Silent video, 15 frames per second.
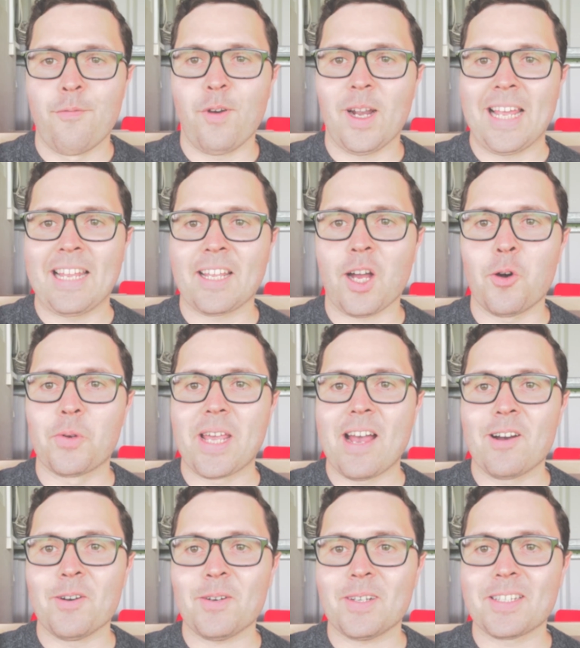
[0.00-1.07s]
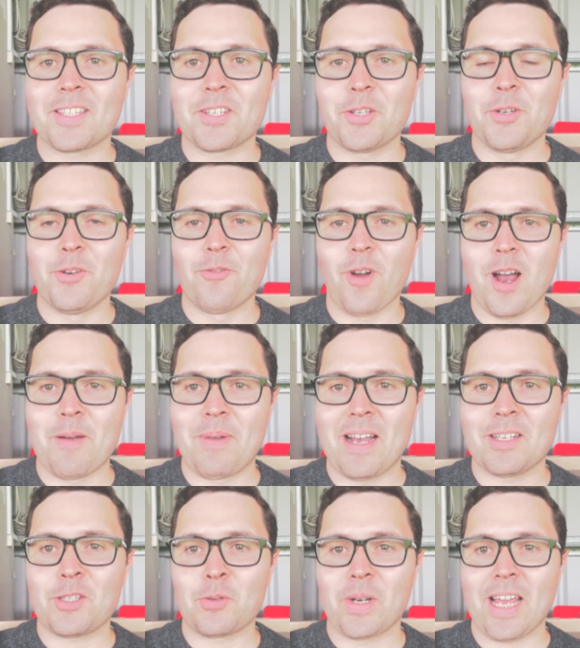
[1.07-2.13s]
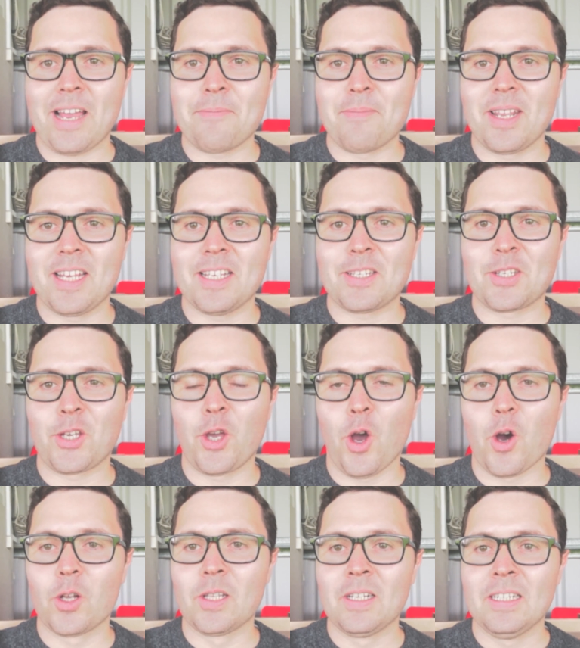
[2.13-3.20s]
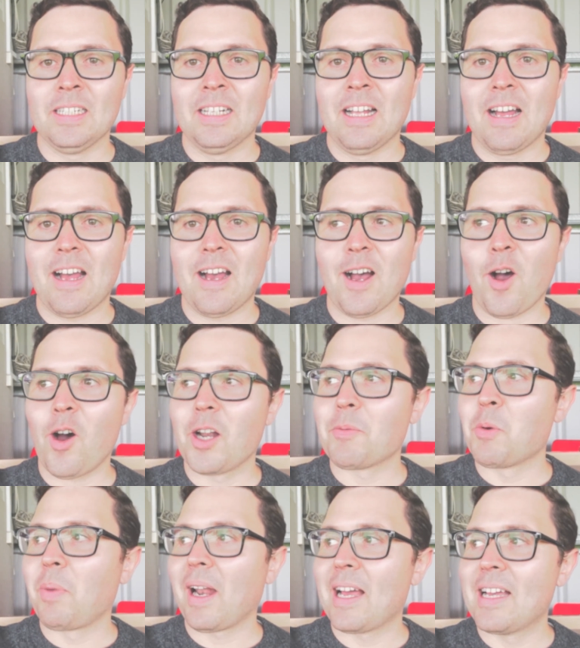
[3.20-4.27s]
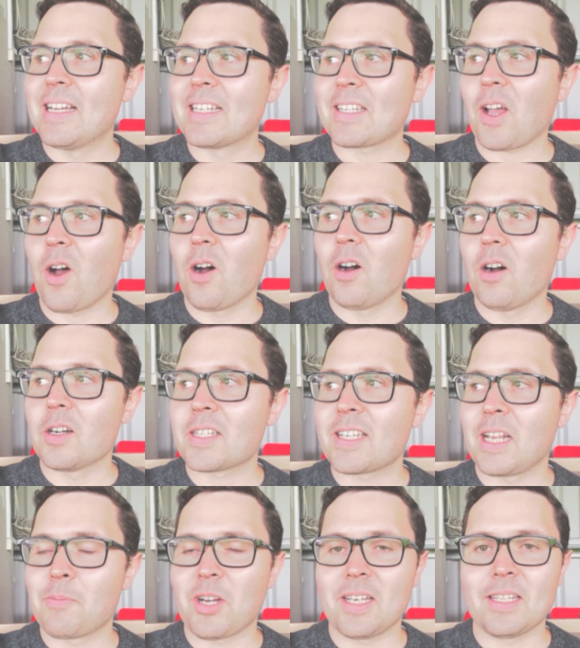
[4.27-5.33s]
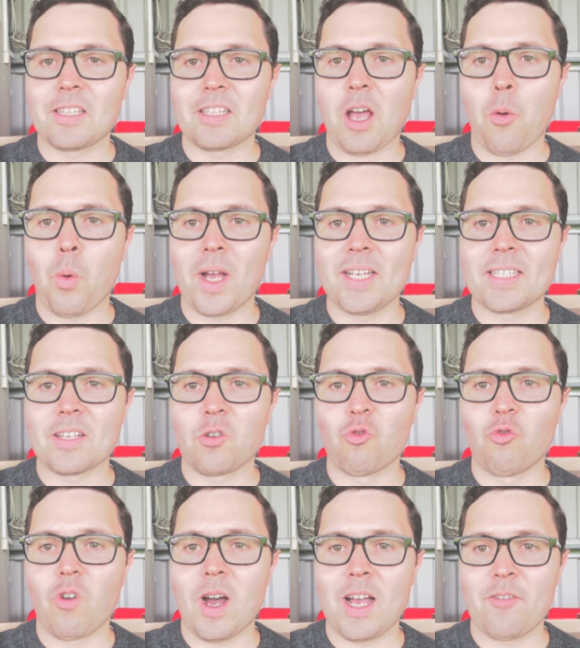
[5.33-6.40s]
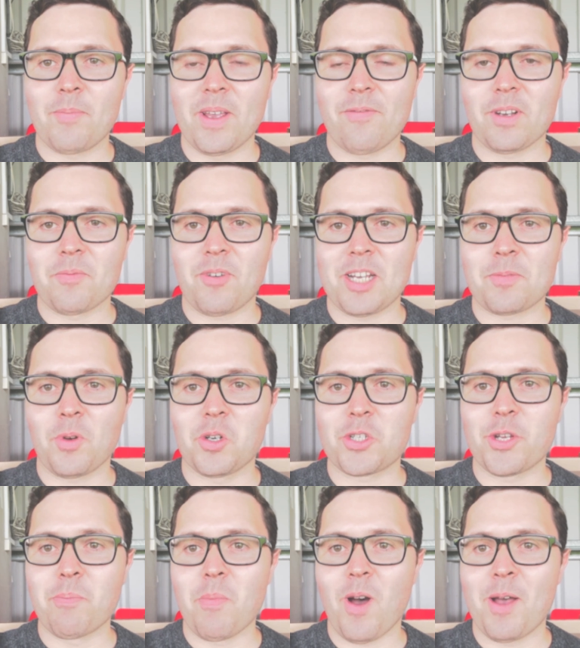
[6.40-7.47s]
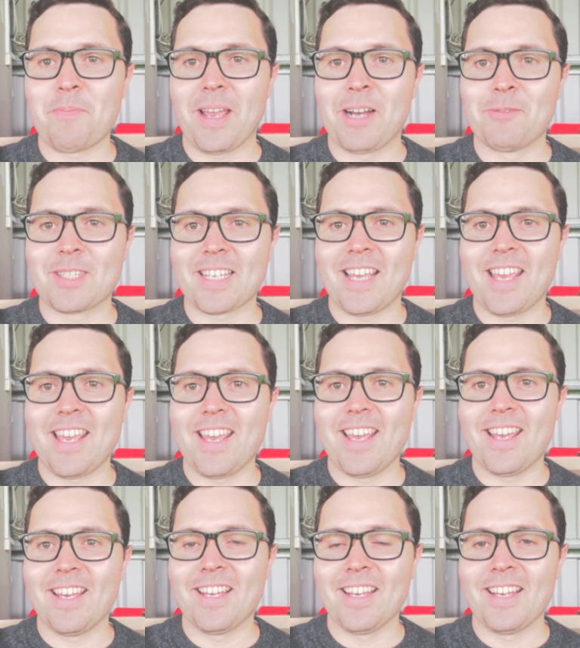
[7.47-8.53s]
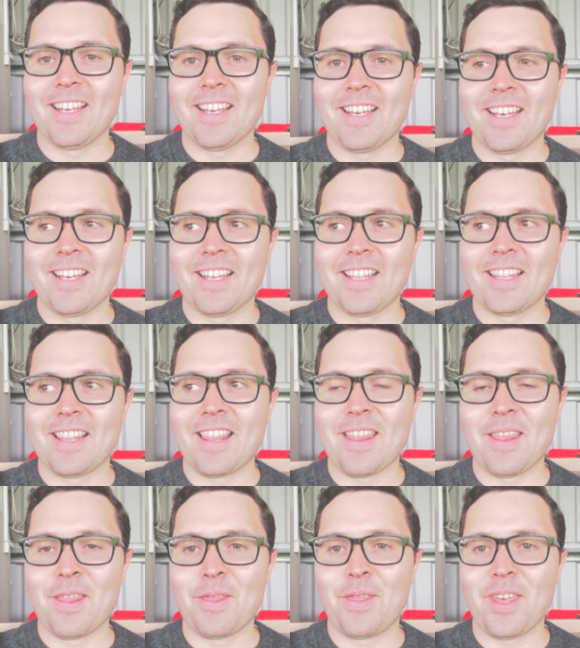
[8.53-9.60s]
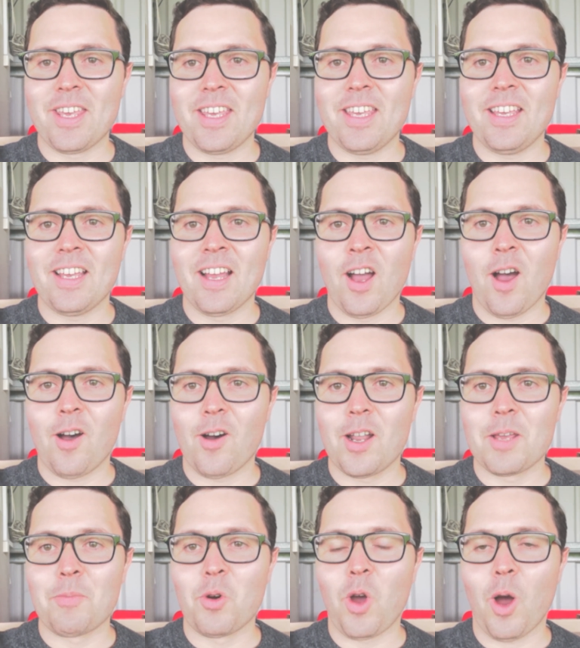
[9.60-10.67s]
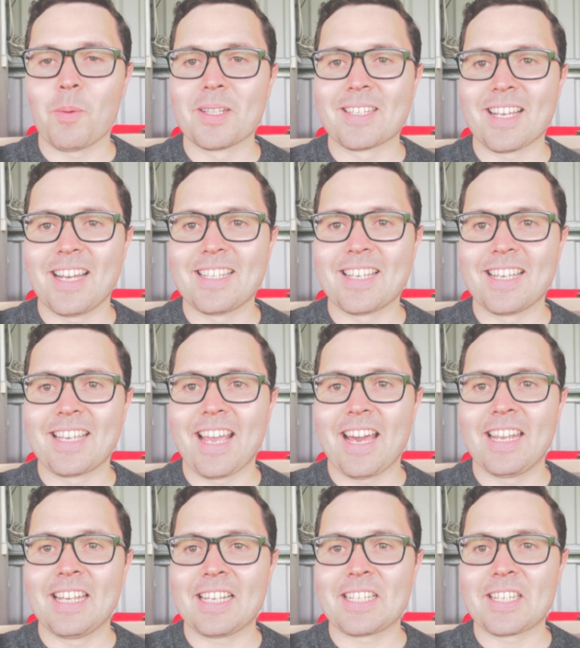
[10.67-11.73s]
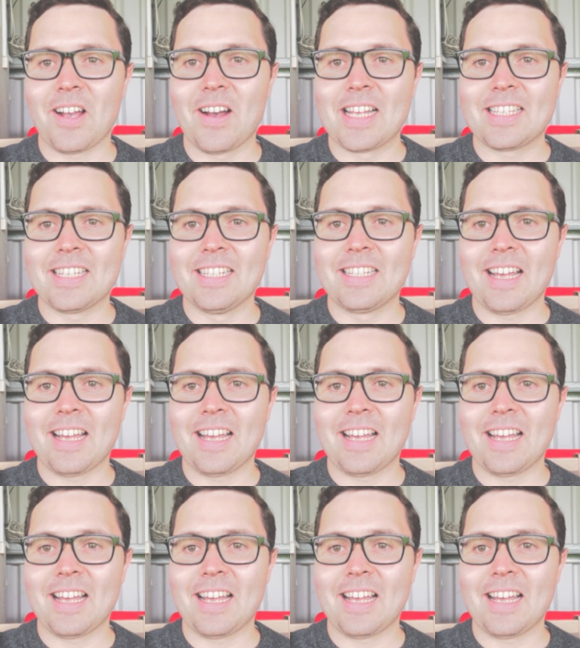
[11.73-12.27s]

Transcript: Finally had a goal now to right about 28 minutes gone. Uh, players are separating away to the right, I from the press box. You might be able to hear the article commentator getting excited.